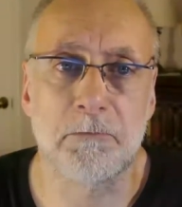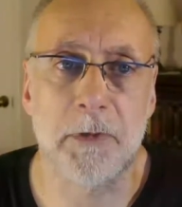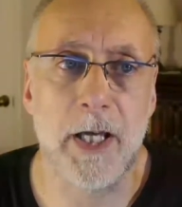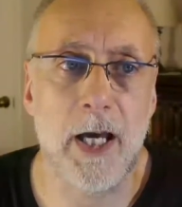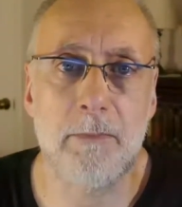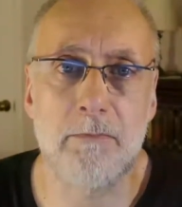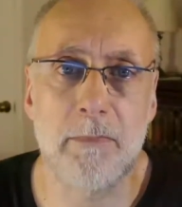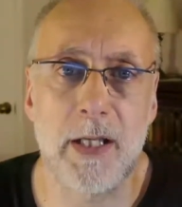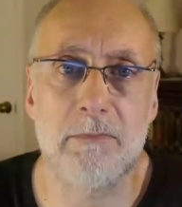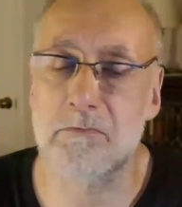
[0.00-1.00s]
Yeah,
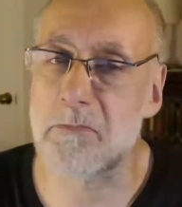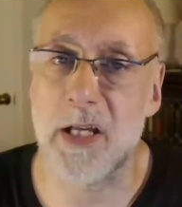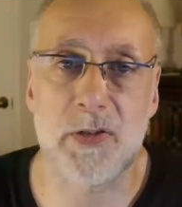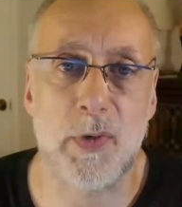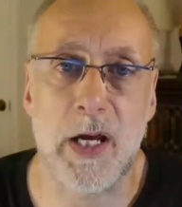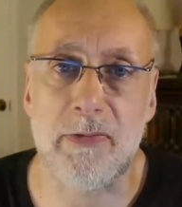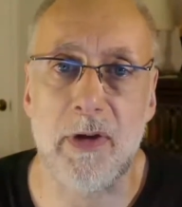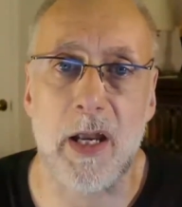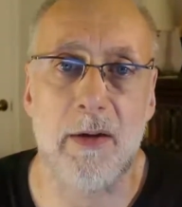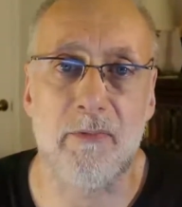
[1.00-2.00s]
that's what I
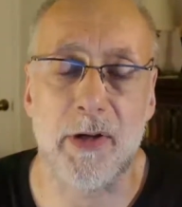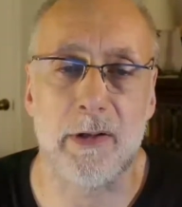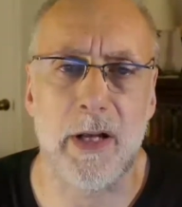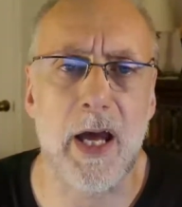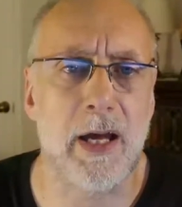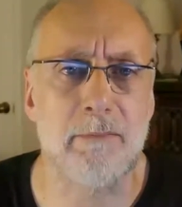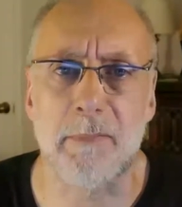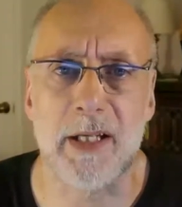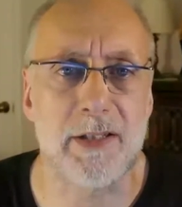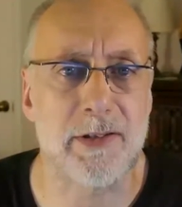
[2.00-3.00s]
thought. I figured,
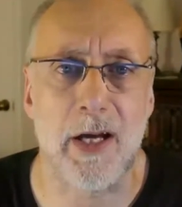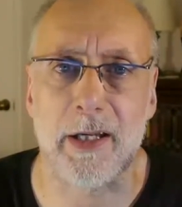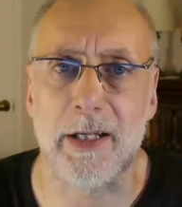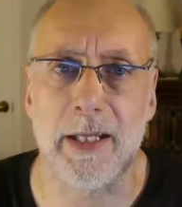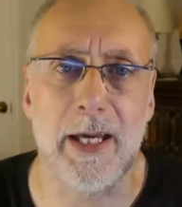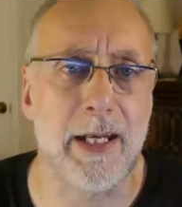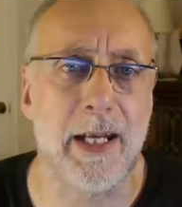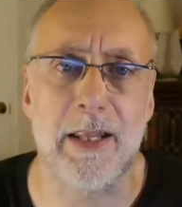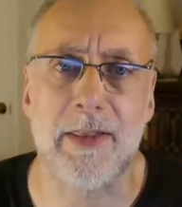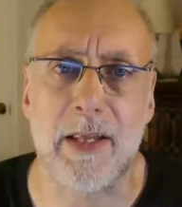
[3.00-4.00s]
he's not going to get
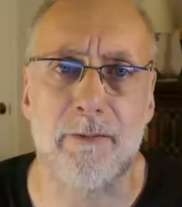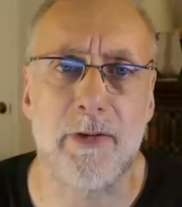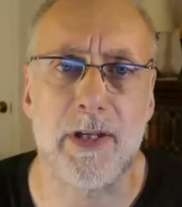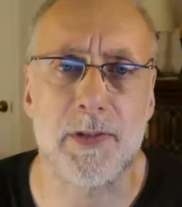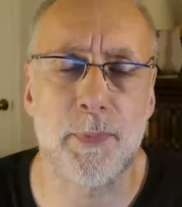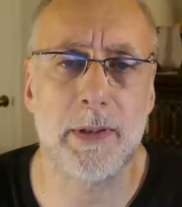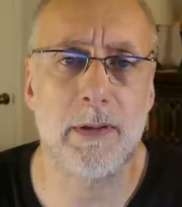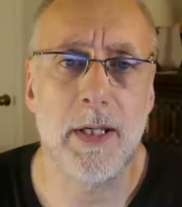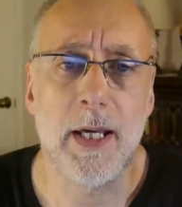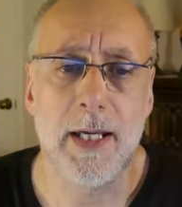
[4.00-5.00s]
anything for this. But
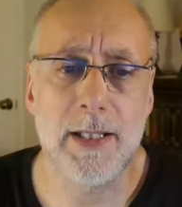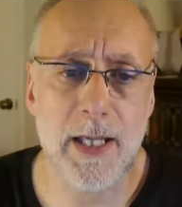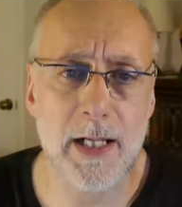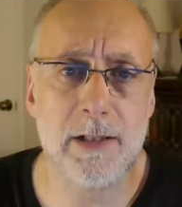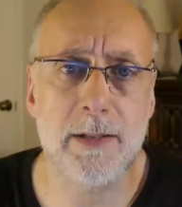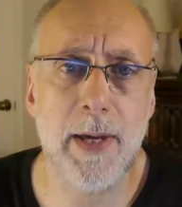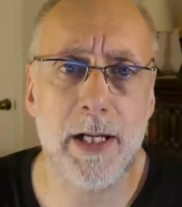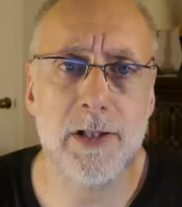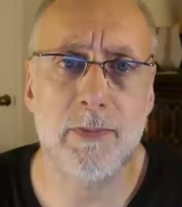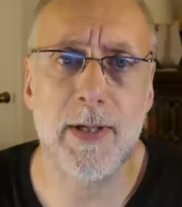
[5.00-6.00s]
he's actually
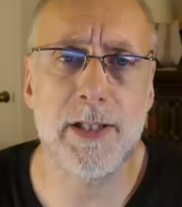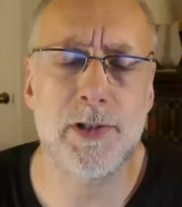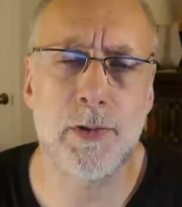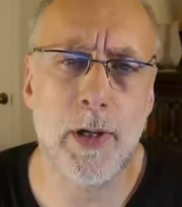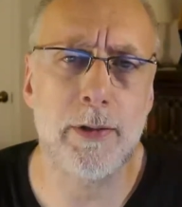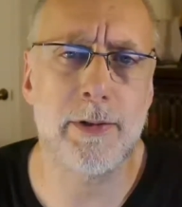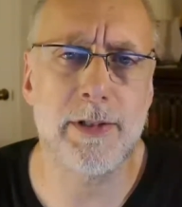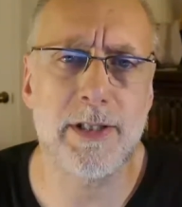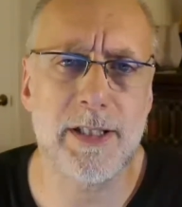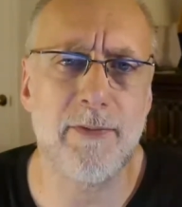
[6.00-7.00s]
managed to raise
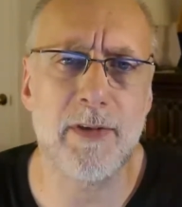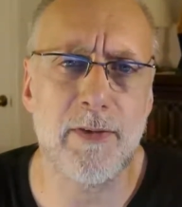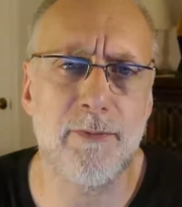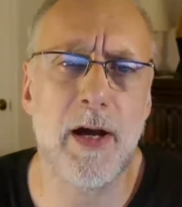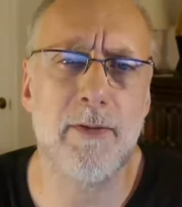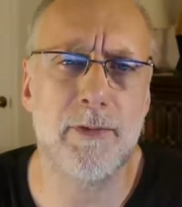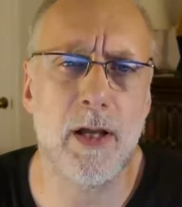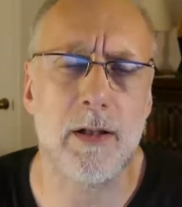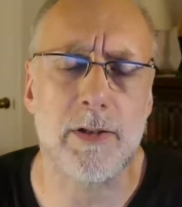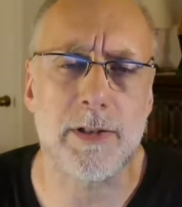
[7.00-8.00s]

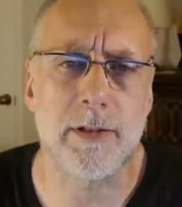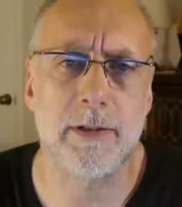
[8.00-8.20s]
$275.